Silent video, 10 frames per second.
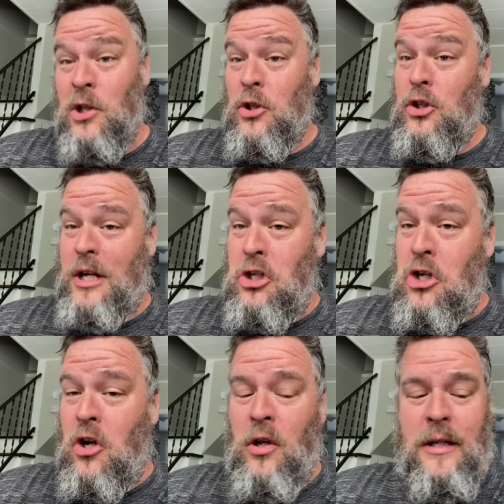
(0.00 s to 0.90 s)

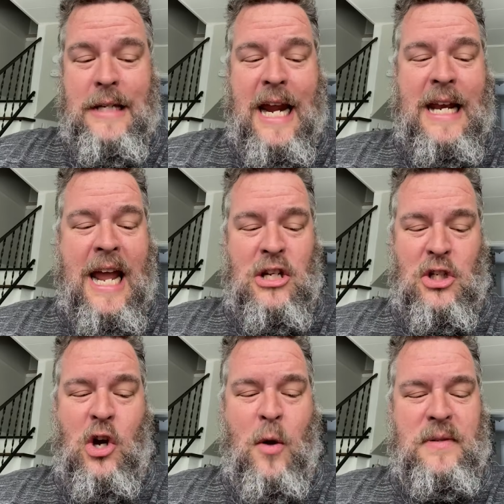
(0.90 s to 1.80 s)
Digital day-night
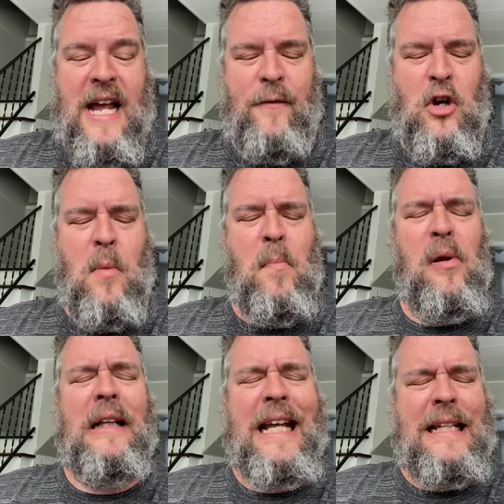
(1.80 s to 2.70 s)
scopes have
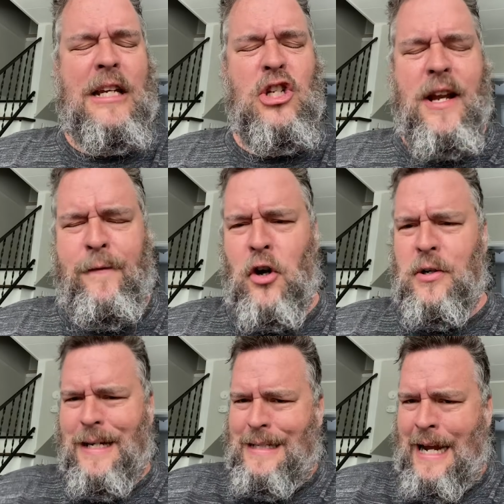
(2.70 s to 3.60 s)
complete different
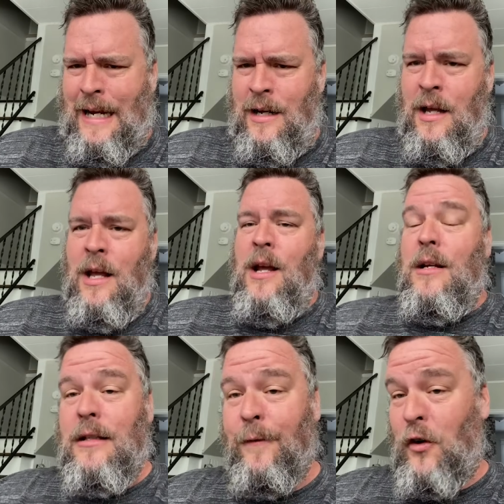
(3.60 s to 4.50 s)
design,
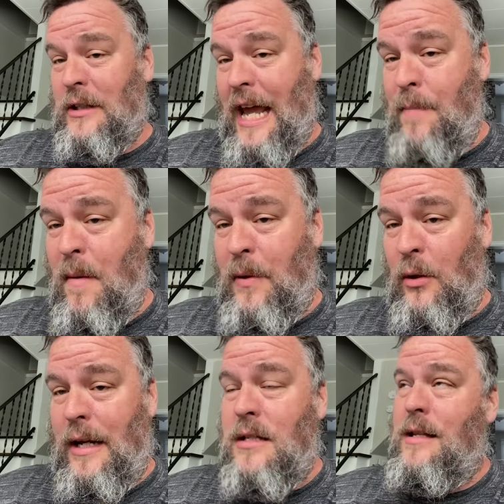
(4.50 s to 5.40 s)
different
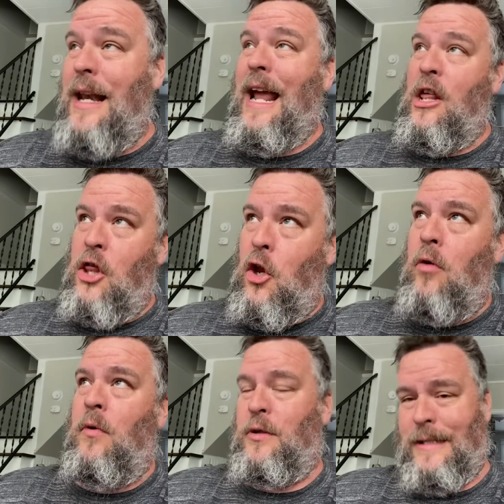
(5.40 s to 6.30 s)
capabilities than a
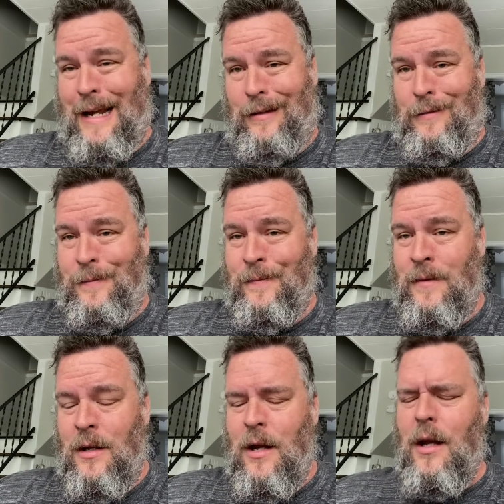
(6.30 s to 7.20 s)
thermal sight.
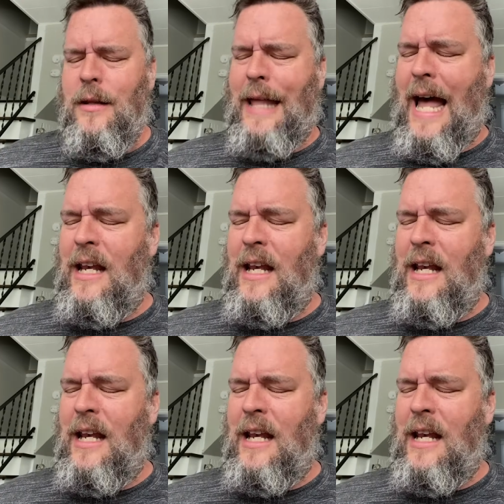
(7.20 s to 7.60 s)
That